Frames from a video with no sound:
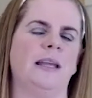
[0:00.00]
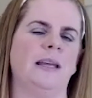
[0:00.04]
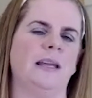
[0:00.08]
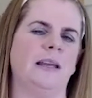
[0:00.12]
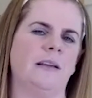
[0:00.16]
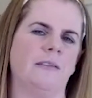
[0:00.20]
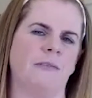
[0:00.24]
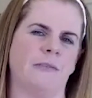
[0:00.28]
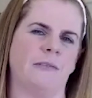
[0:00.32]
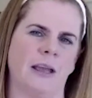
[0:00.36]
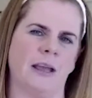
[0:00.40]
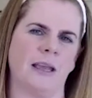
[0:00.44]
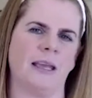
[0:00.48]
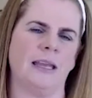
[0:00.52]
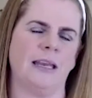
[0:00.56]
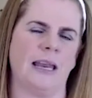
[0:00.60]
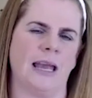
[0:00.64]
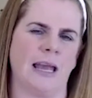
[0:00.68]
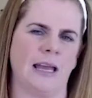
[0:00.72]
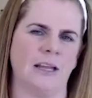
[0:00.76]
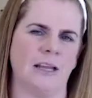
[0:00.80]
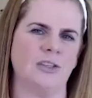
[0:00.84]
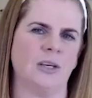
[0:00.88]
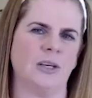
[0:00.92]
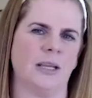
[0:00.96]
And if I can
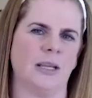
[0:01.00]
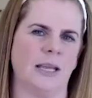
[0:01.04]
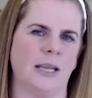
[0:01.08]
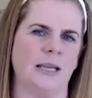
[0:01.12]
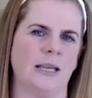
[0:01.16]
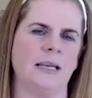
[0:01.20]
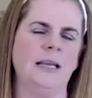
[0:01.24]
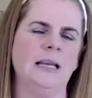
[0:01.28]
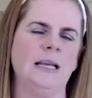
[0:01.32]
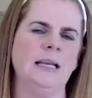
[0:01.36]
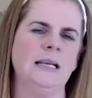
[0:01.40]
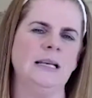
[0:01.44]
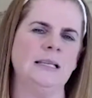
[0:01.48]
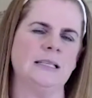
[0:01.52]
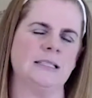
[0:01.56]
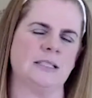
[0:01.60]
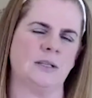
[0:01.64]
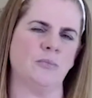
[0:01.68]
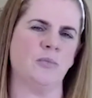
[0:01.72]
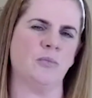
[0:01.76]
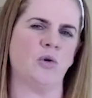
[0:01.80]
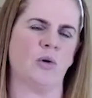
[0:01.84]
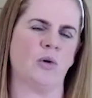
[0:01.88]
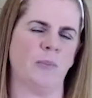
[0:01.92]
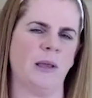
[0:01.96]
educate some
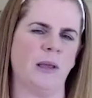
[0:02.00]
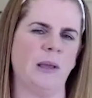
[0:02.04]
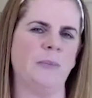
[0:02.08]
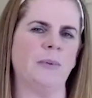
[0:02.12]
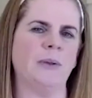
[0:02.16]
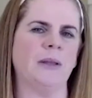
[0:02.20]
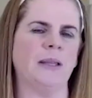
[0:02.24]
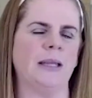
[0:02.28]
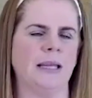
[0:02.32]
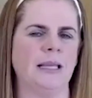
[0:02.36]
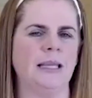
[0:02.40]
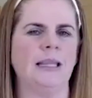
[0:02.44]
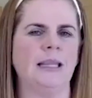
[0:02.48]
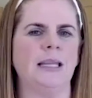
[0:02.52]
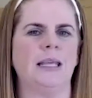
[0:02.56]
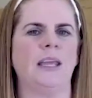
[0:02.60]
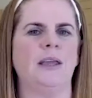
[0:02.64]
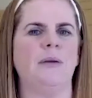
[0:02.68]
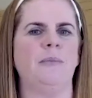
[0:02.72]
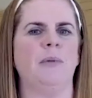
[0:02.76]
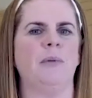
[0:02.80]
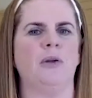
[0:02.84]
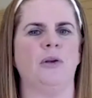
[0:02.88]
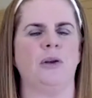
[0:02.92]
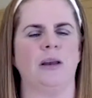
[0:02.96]
more people in the
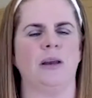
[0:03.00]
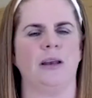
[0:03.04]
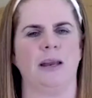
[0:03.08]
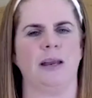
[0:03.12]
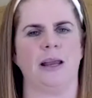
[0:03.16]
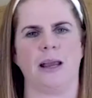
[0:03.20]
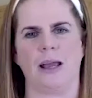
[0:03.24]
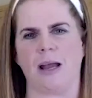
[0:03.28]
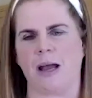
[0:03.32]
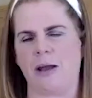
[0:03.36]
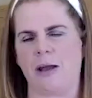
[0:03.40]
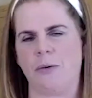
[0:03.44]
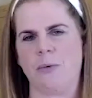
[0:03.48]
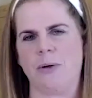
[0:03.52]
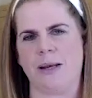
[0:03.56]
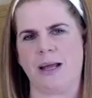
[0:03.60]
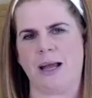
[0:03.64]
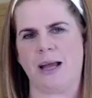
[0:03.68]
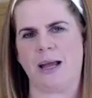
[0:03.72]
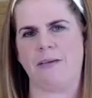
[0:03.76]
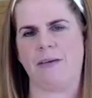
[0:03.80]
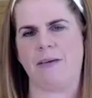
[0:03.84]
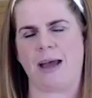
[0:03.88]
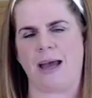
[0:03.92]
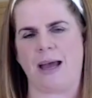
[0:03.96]
community, I would
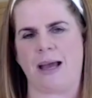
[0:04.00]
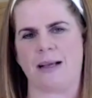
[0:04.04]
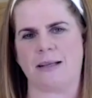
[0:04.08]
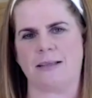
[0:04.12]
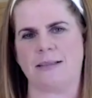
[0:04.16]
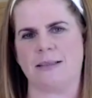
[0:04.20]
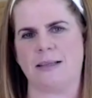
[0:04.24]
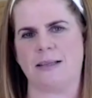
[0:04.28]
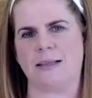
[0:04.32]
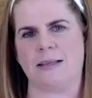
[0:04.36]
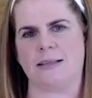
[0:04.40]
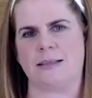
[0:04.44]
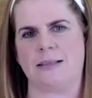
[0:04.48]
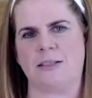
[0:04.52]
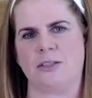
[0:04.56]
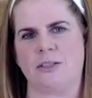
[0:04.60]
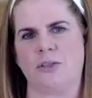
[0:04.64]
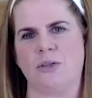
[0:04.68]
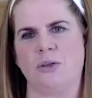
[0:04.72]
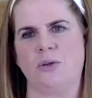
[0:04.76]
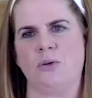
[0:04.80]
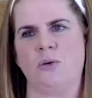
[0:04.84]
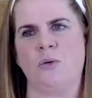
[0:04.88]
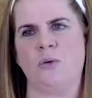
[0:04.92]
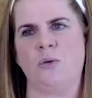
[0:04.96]
have access
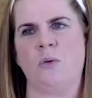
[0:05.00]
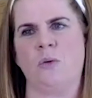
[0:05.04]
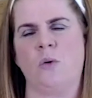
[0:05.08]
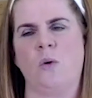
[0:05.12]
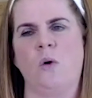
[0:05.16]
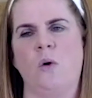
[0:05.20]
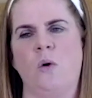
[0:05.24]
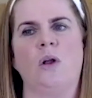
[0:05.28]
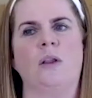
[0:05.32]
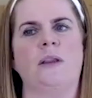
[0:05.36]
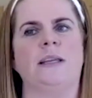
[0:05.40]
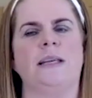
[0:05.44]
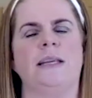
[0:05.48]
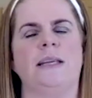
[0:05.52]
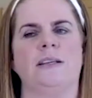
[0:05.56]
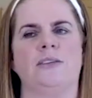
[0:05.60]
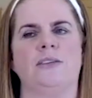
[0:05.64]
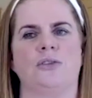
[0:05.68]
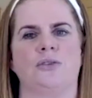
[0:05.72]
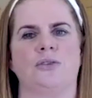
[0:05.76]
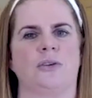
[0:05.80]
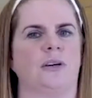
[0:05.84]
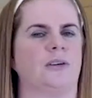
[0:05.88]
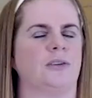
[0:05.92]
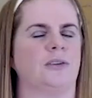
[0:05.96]
to quality
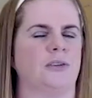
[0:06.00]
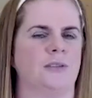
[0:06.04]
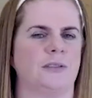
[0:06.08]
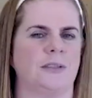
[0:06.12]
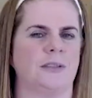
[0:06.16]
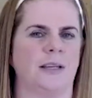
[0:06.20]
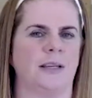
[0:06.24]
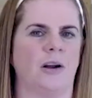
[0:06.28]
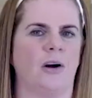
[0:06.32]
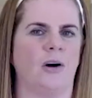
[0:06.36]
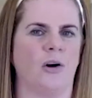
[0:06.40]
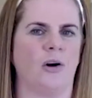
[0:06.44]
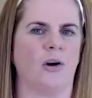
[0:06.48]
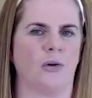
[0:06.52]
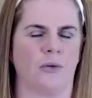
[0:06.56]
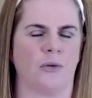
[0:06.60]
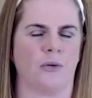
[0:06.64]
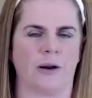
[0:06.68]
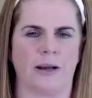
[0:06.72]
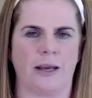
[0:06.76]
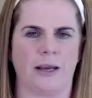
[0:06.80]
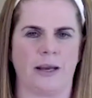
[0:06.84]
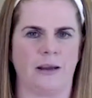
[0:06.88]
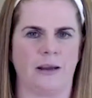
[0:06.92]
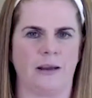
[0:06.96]
instructors that
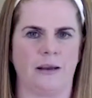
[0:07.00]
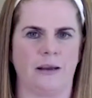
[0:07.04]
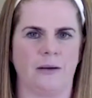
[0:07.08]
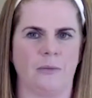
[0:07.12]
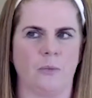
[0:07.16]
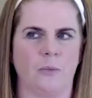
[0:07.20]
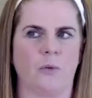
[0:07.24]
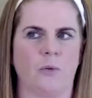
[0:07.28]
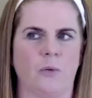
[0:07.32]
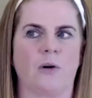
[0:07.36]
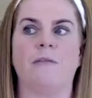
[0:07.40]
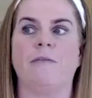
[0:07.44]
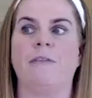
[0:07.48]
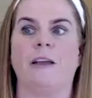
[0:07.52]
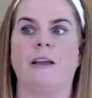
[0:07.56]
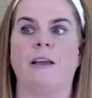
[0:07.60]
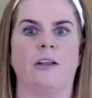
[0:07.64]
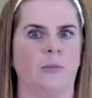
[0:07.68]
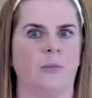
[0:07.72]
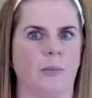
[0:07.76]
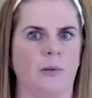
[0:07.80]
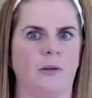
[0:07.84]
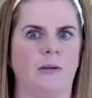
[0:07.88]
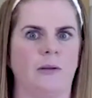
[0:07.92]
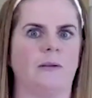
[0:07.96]
already were
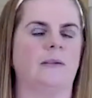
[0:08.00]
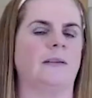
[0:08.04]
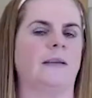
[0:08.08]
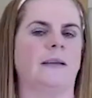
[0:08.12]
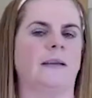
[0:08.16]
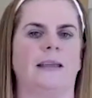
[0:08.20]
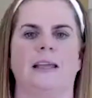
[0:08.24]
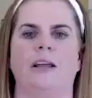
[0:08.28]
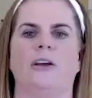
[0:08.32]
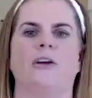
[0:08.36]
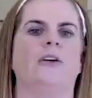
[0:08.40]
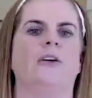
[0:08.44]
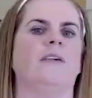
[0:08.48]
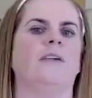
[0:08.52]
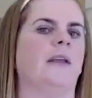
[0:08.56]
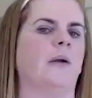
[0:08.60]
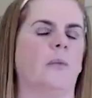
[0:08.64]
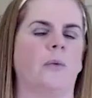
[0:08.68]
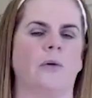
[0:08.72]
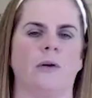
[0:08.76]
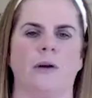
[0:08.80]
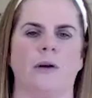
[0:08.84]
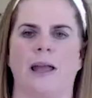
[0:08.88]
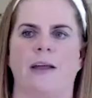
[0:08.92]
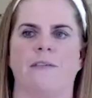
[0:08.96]
available here and they
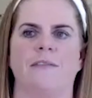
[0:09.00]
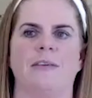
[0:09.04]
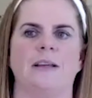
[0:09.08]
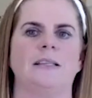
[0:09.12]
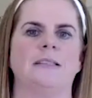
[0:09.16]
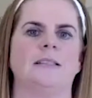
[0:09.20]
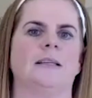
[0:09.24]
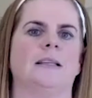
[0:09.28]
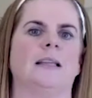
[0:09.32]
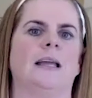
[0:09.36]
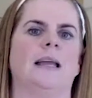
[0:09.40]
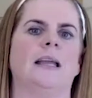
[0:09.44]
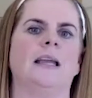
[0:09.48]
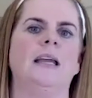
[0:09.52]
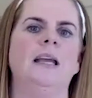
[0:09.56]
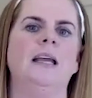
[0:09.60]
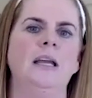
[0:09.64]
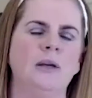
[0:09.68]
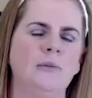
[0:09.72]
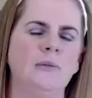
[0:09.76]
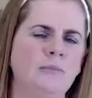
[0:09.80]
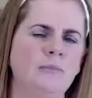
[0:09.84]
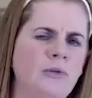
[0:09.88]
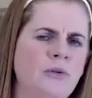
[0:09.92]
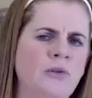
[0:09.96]
weren't having to like
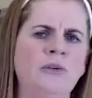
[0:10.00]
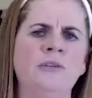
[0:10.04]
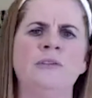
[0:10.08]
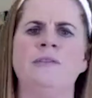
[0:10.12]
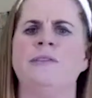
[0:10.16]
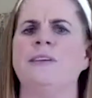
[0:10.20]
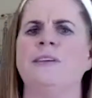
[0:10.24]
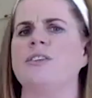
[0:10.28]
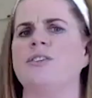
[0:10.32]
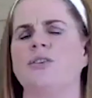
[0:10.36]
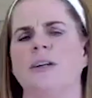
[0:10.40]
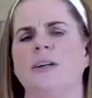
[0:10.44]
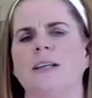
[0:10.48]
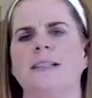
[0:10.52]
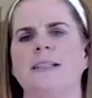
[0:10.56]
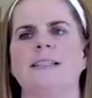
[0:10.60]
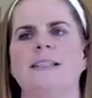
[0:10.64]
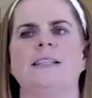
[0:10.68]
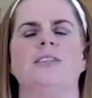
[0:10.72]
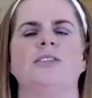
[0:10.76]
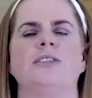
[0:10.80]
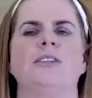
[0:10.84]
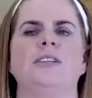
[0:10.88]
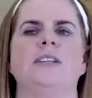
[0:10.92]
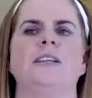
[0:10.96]
move and
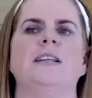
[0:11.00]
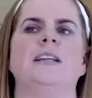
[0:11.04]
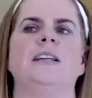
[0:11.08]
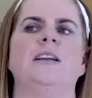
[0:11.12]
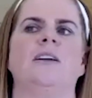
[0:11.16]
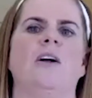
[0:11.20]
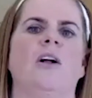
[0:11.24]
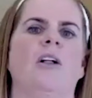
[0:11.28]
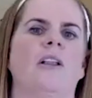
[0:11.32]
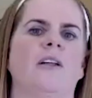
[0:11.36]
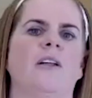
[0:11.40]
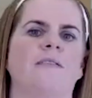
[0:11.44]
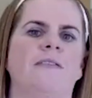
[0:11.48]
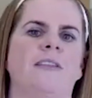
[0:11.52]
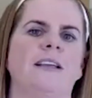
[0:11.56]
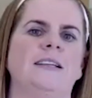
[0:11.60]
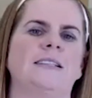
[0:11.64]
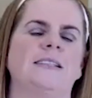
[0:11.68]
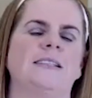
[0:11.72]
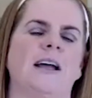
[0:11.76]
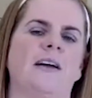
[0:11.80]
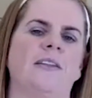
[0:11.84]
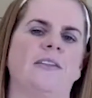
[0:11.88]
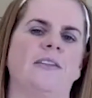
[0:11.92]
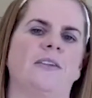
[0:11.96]
transition and all of these
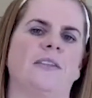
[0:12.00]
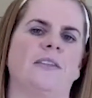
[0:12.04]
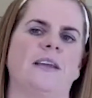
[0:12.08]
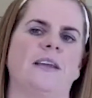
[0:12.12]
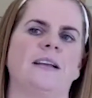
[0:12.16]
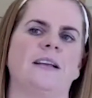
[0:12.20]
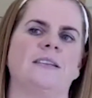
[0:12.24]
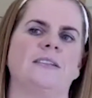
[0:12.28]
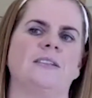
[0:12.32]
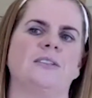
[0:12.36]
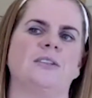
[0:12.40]
other things.